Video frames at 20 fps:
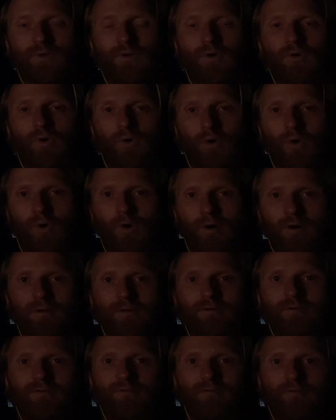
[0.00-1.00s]
or
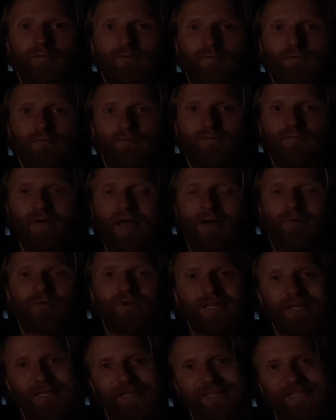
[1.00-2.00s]
founding